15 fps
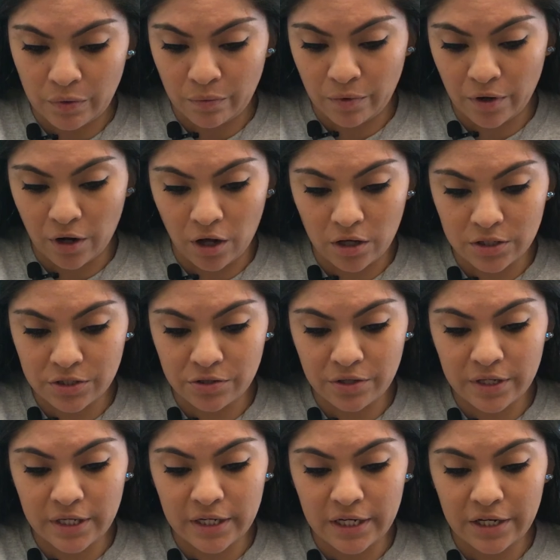We're also
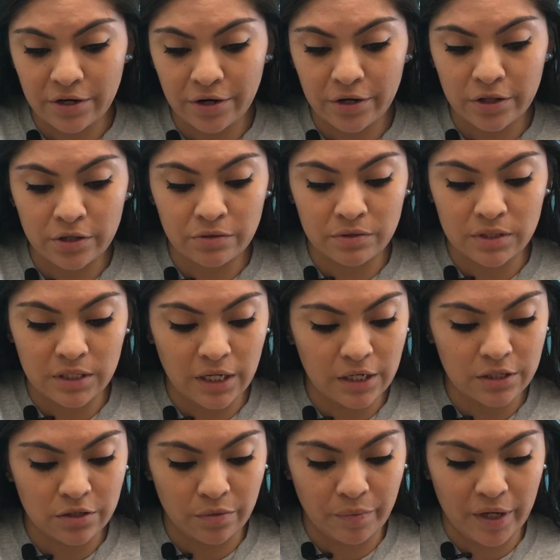gonna need our glue
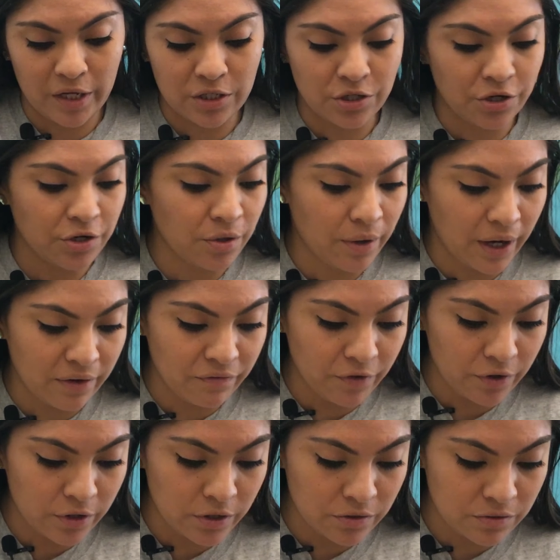stick, so make sure you have
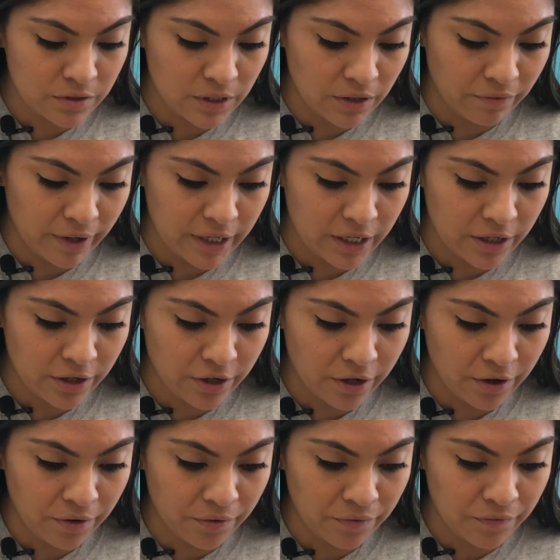your glue stick ready to
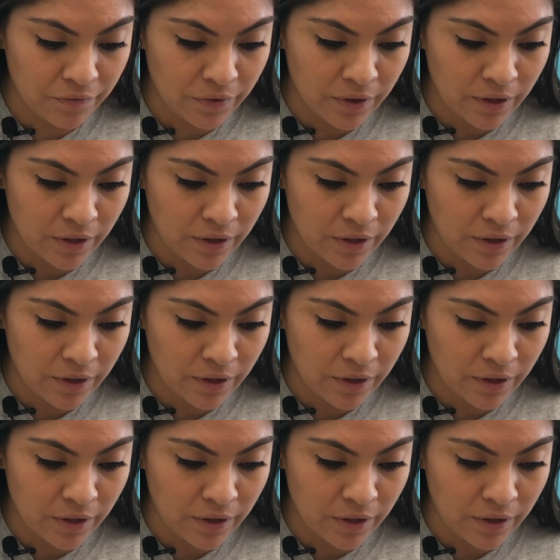go.